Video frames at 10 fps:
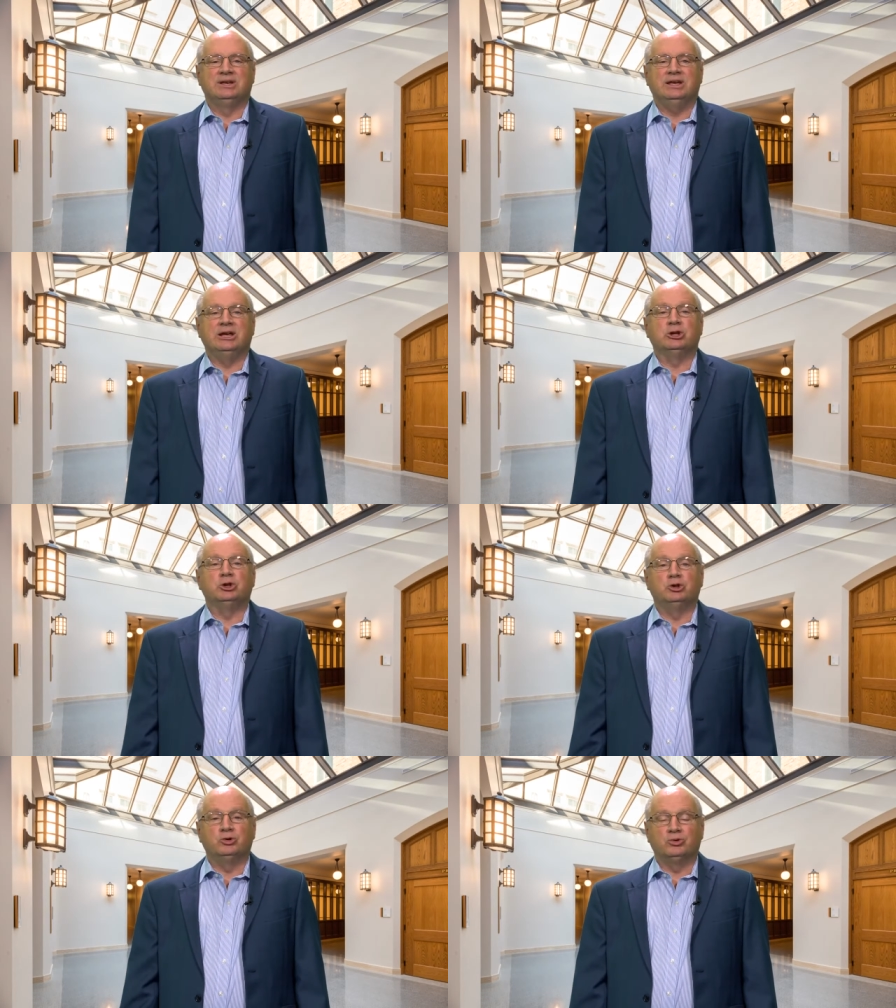in
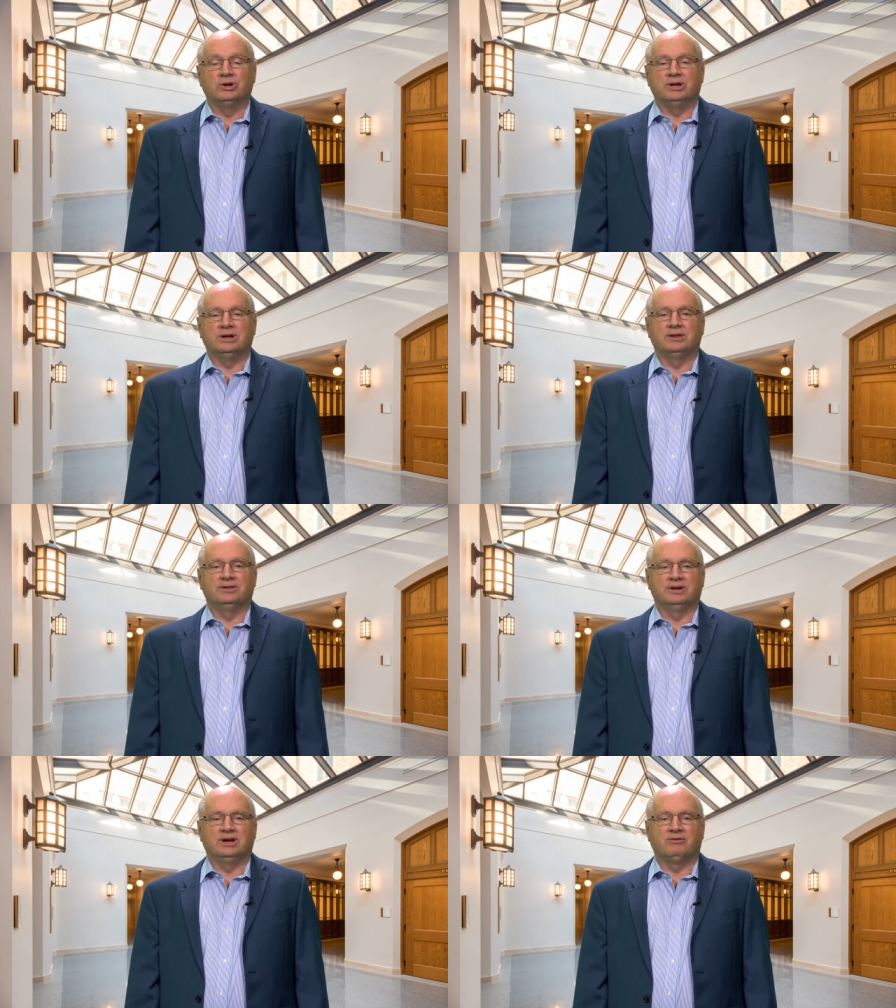luring
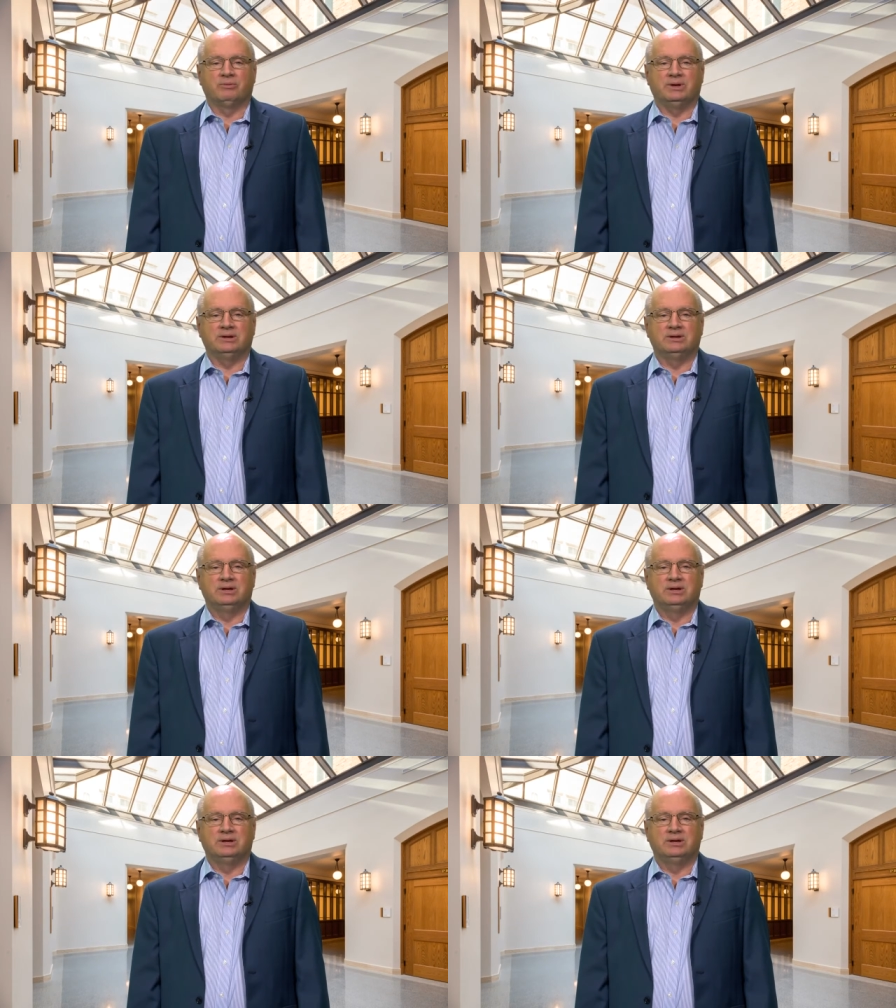the government